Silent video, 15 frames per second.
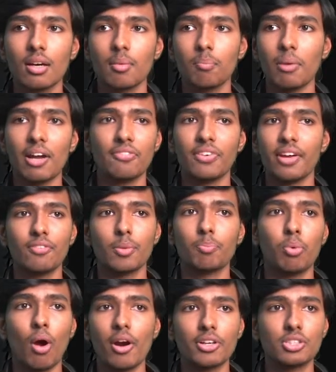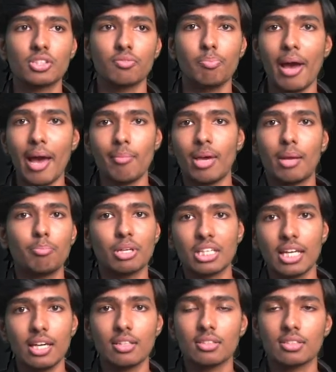My favorite parts of Batman
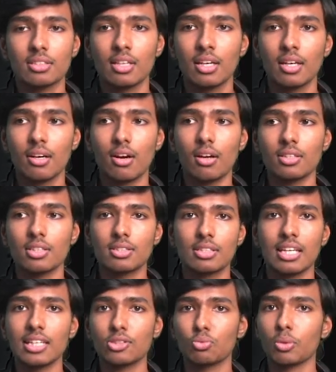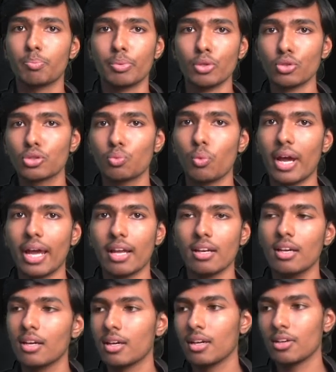Begins are the scenes with Bruce Wayne,
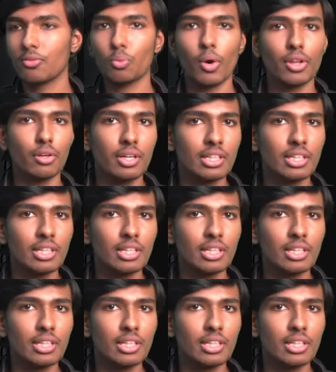whether